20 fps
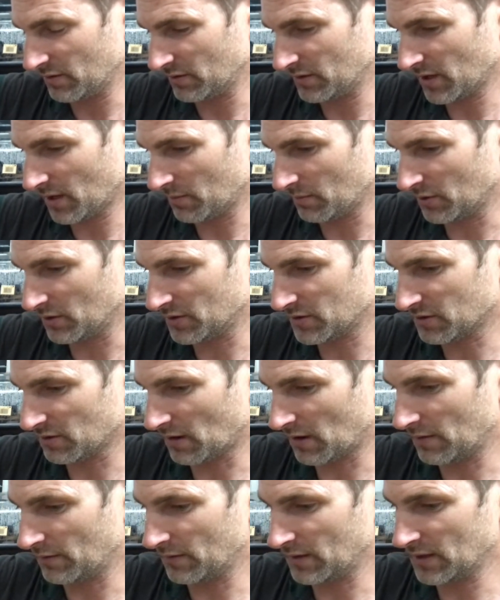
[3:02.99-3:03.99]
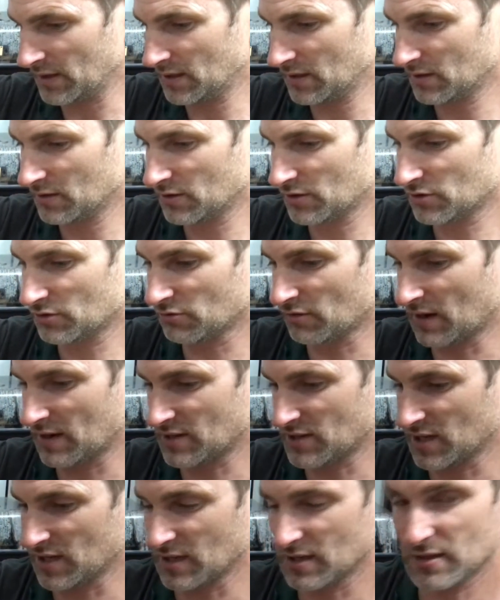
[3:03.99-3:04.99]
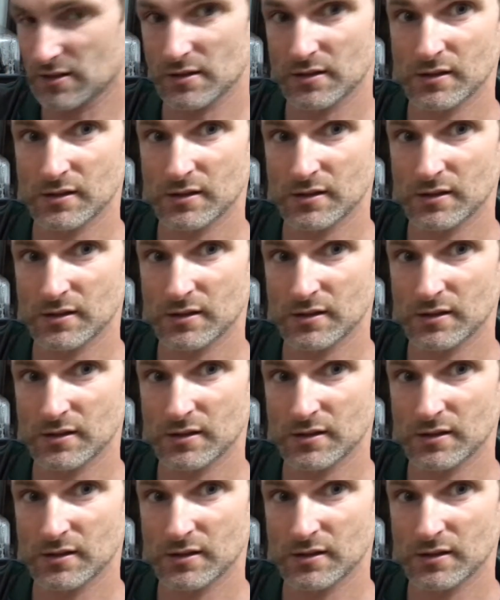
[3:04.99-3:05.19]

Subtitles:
don't want to overly stress it.